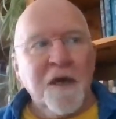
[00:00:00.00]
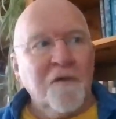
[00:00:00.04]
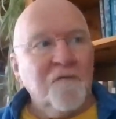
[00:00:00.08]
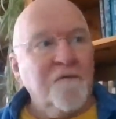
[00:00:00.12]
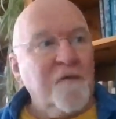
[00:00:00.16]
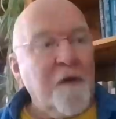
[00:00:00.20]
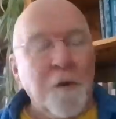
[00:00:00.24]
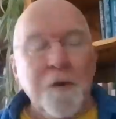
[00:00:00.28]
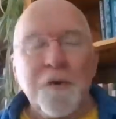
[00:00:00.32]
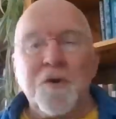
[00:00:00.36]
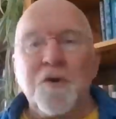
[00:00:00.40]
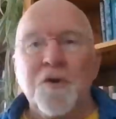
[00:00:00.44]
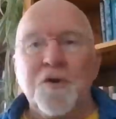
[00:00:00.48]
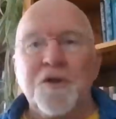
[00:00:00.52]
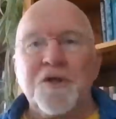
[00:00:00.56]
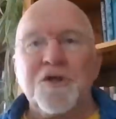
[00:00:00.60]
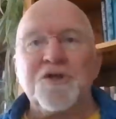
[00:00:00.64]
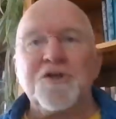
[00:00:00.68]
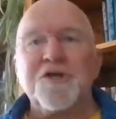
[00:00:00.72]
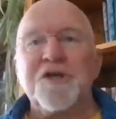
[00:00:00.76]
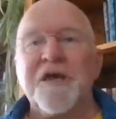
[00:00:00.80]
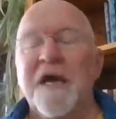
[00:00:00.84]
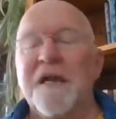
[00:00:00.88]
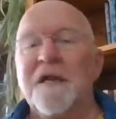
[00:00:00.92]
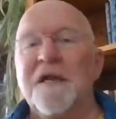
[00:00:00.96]
very good at
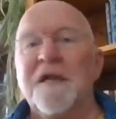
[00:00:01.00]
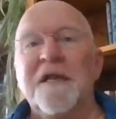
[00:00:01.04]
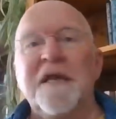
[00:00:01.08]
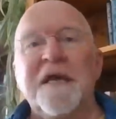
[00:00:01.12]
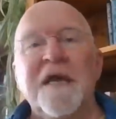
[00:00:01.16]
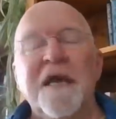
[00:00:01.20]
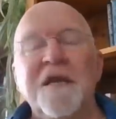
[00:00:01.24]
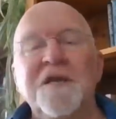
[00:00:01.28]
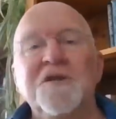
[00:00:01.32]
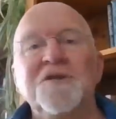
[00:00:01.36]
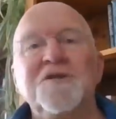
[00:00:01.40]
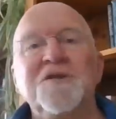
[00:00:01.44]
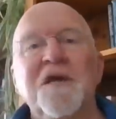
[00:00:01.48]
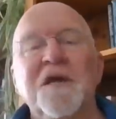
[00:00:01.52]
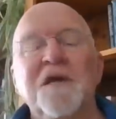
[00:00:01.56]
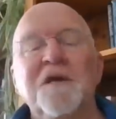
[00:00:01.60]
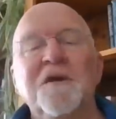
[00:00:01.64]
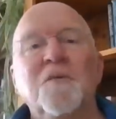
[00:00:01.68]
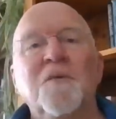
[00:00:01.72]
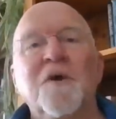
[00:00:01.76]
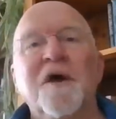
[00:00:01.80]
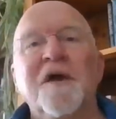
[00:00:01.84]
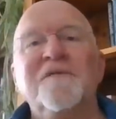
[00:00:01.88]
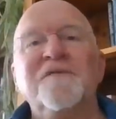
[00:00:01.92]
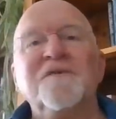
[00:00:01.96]
channeling energy in
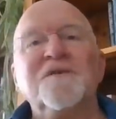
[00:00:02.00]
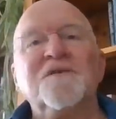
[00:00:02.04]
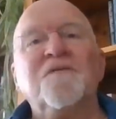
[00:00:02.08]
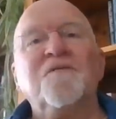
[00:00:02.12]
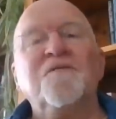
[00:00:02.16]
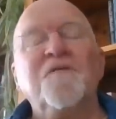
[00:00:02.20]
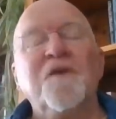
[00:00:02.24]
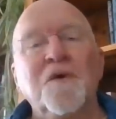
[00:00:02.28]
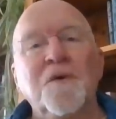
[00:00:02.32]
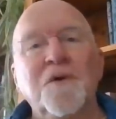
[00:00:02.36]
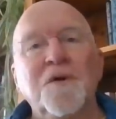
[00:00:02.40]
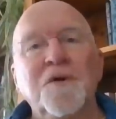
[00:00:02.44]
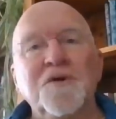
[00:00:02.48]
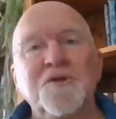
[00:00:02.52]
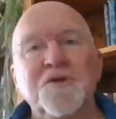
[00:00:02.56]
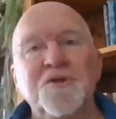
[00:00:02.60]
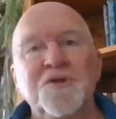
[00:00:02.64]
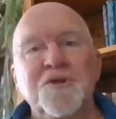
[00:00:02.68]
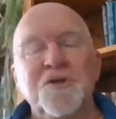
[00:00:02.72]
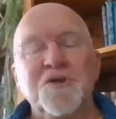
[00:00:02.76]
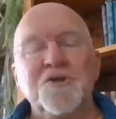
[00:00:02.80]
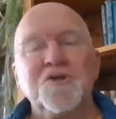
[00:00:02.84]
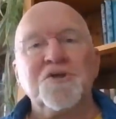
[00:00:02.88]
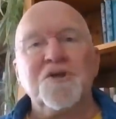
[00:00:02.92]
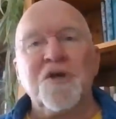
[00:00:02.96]
a way that's
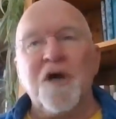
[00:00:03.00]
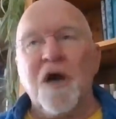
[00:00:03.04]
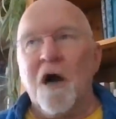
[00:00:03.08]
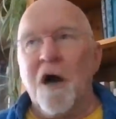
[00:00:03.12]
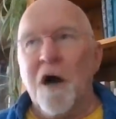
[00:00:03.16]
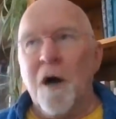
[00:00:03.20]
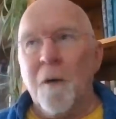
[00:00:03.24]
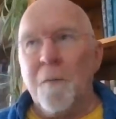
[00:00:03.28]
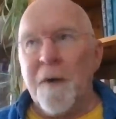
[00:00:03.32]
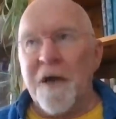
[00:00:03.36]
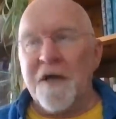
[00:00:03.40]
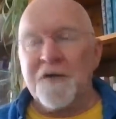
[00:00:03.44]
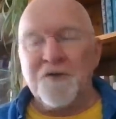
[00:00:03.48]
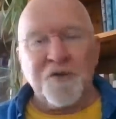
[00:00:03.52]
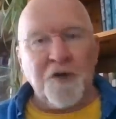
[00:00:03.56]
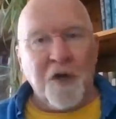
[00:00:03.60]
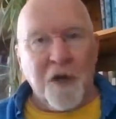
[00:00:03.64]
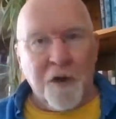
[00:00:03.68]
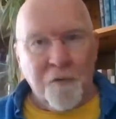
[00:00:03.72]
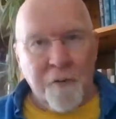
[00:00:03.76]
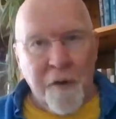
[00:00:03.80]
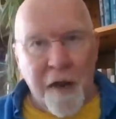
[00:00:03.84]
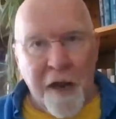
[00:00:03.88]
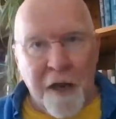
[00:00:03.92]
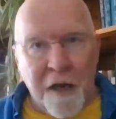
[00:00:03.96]
focused, sharp, and
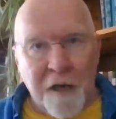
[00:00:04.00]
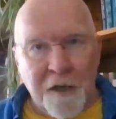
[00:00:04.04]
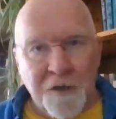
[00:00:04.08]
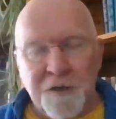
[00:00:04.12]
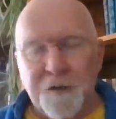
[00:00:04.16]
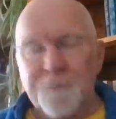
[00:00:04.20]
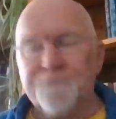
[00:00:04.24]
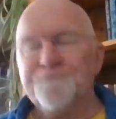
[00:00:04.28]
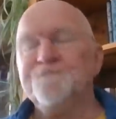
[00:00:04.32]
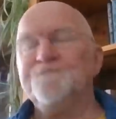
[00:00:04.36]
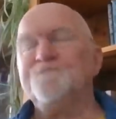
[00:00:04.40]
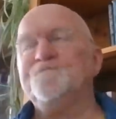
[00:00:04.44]
direct.